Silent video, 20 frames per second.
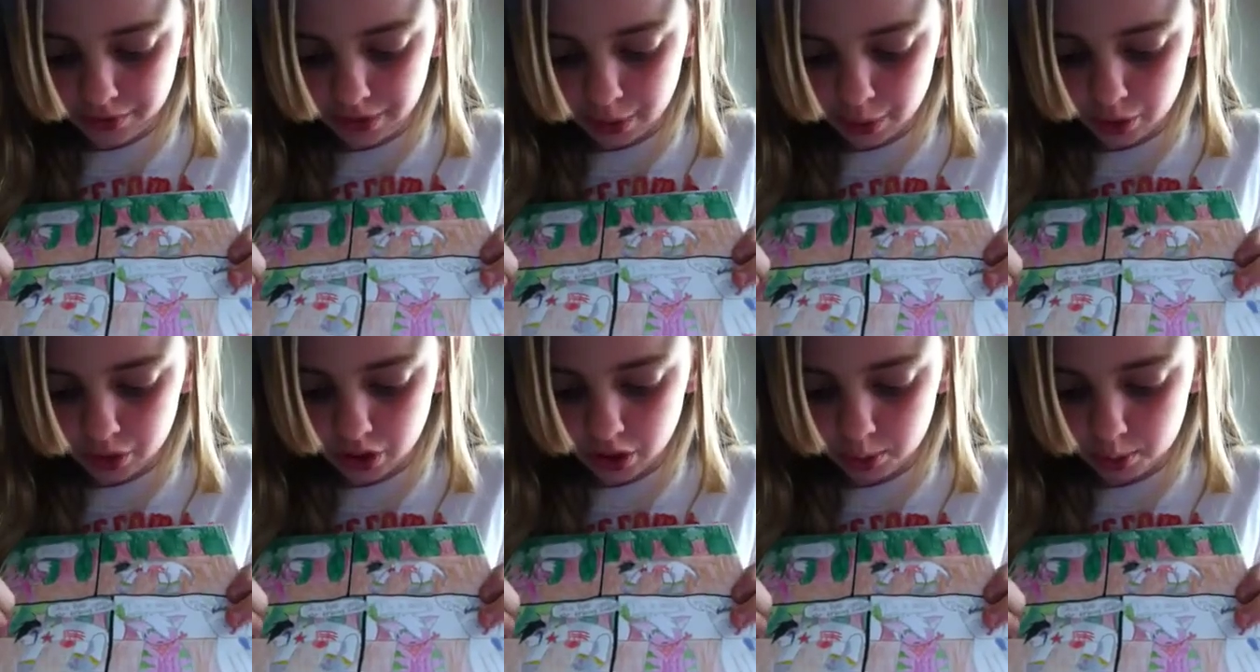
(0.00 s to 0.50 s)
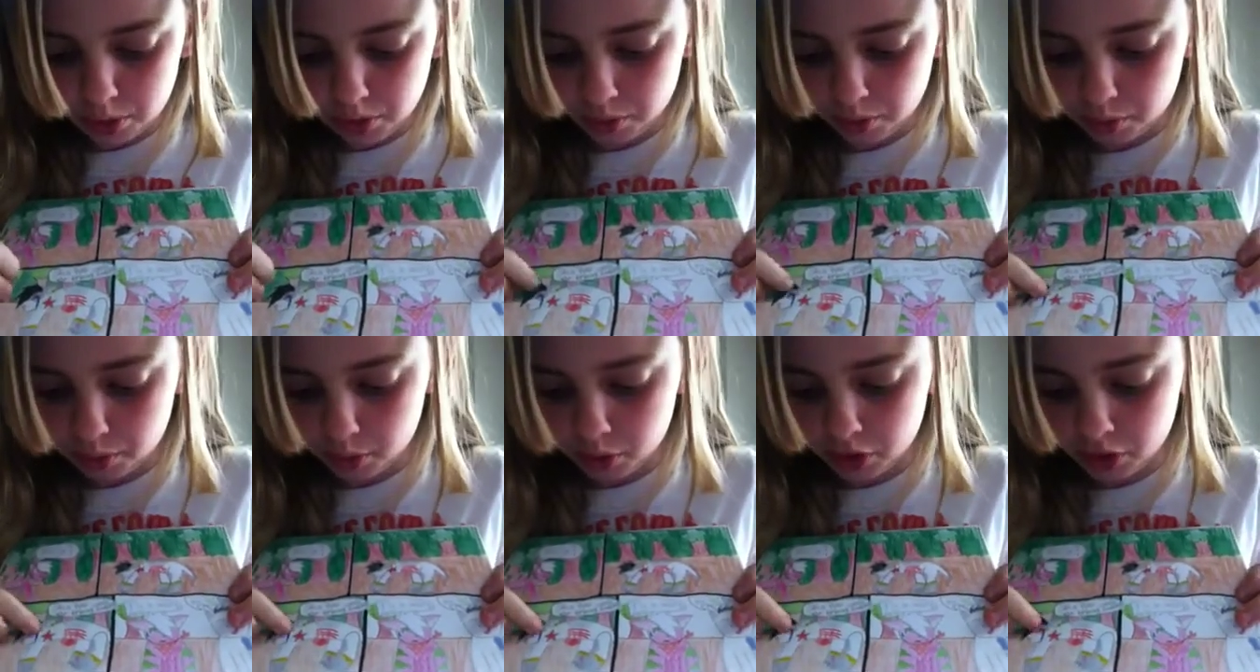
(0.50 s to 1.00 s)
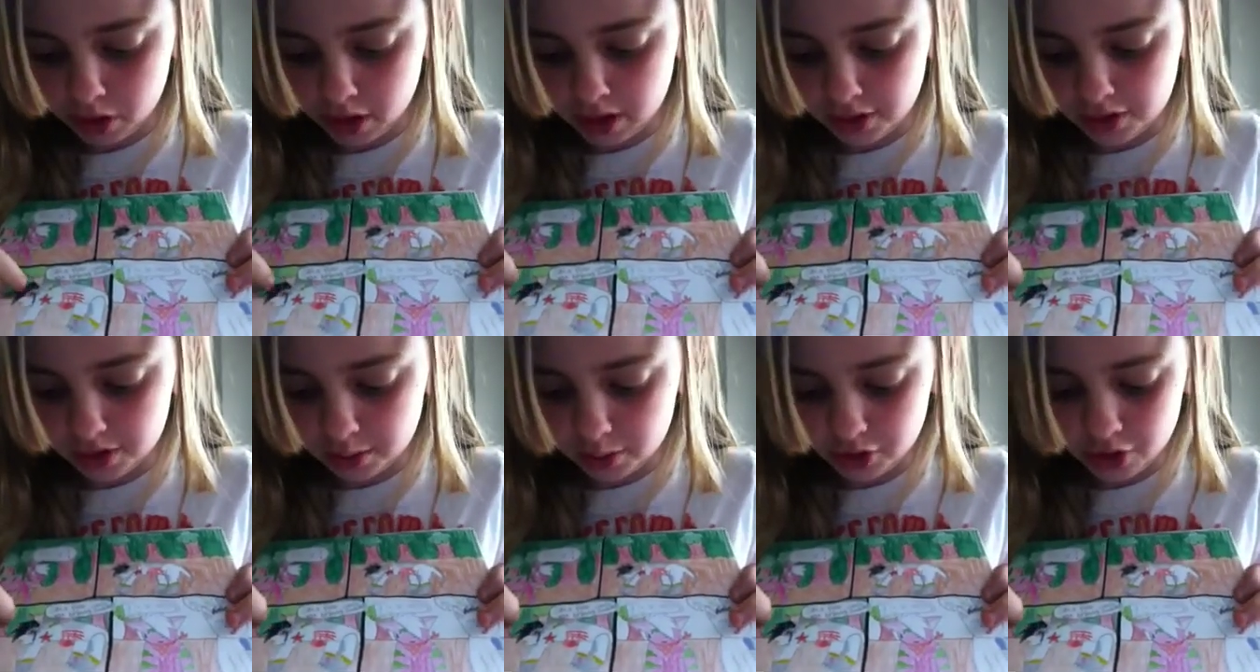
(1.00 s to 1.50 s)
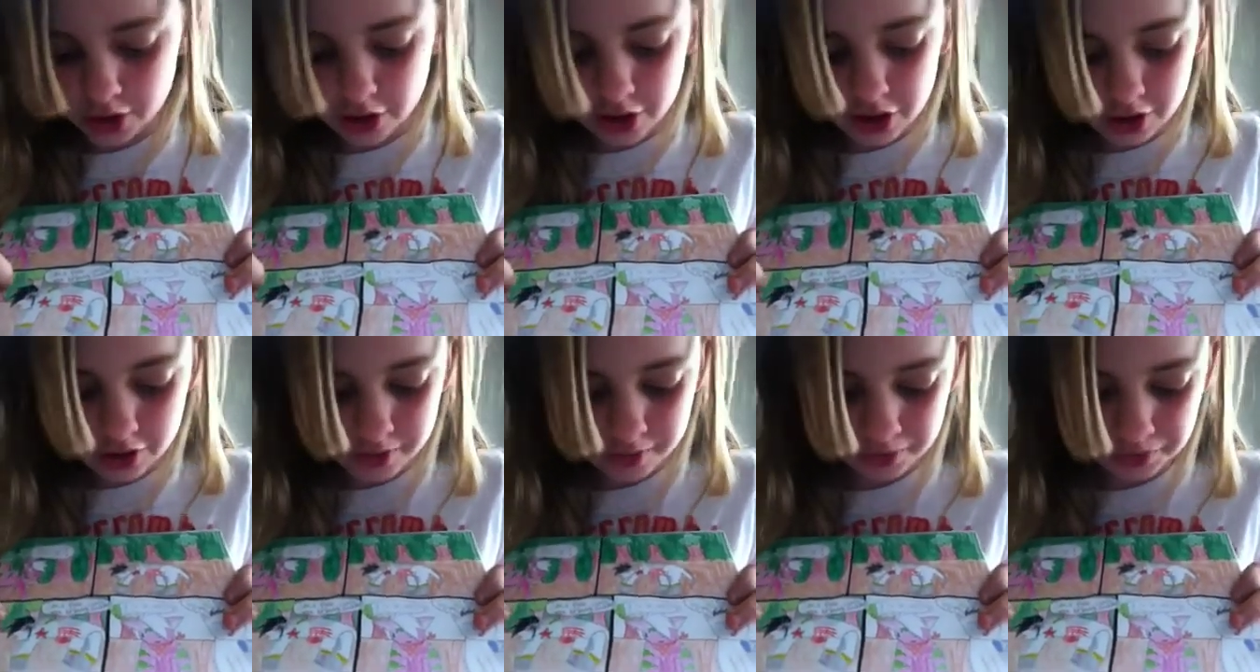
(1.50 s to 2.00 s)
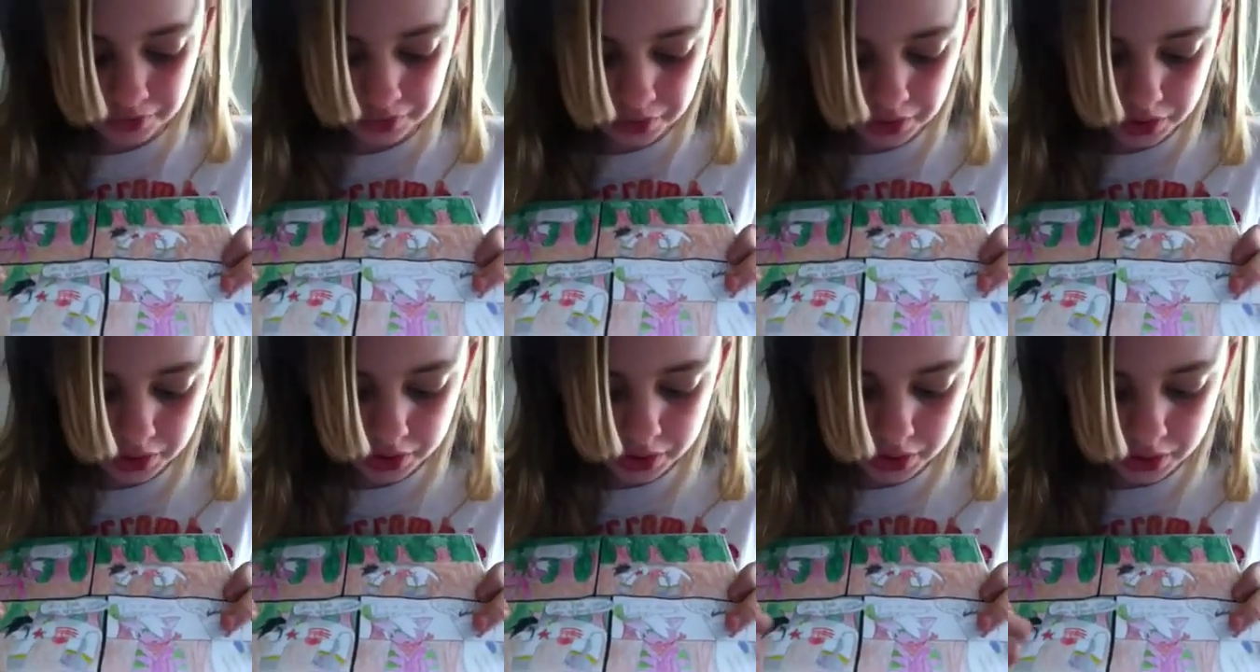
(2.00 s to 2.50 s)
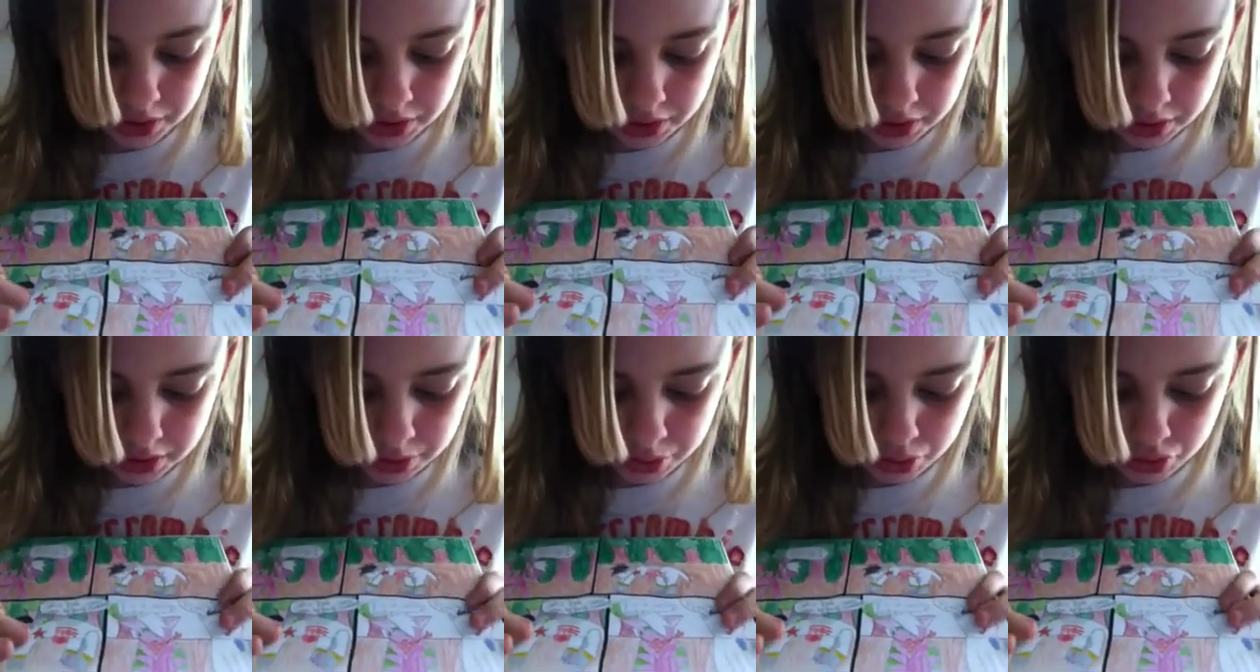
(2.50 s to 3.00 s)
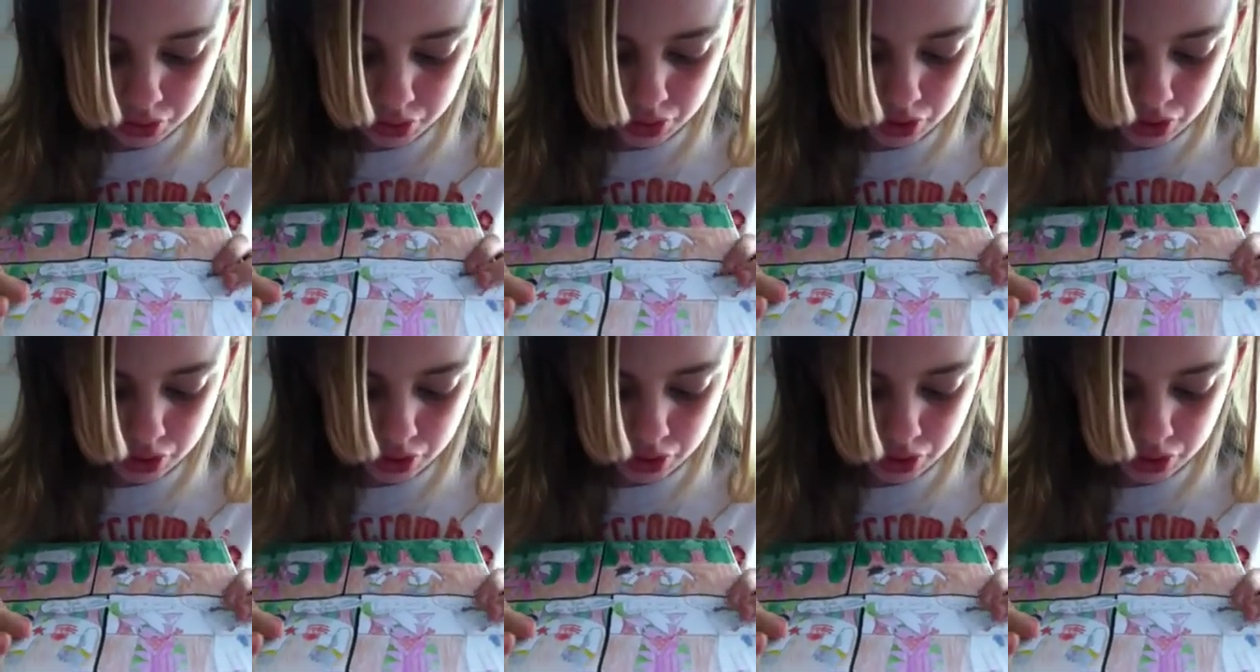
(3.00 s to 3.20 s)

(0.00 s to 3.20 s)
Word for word: That was copied from Warrior Cats, I'm sorry. I'm so